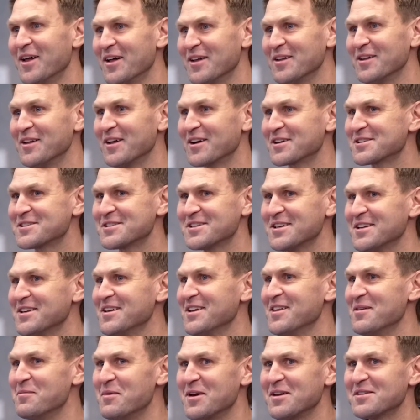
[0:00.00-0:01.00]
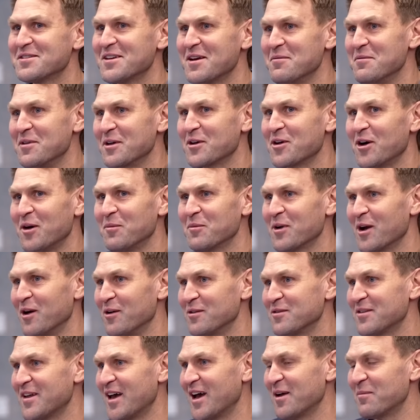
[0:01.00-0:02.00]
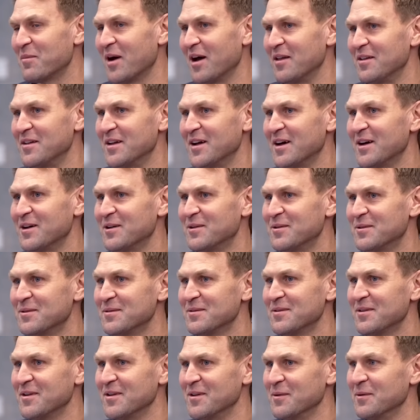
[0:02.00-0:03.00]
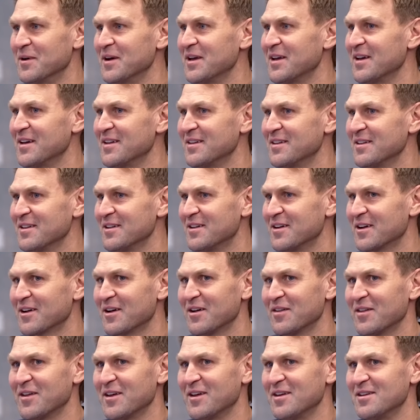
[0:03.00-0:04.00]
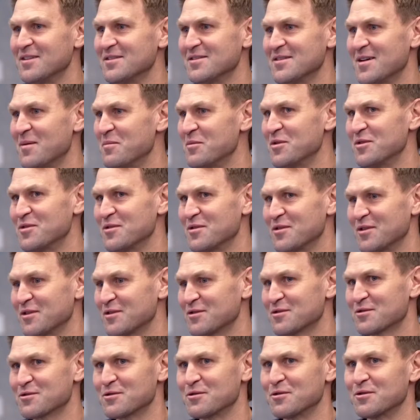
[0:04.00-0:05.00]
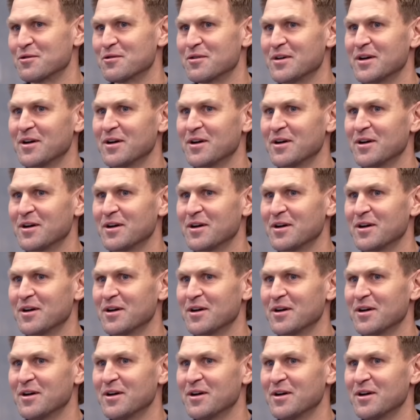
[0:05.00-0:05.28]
Like, Sydney, the best team in the comp, go and tag Bailey Dale on the weekend. Like, I think his numbers are extraordinary.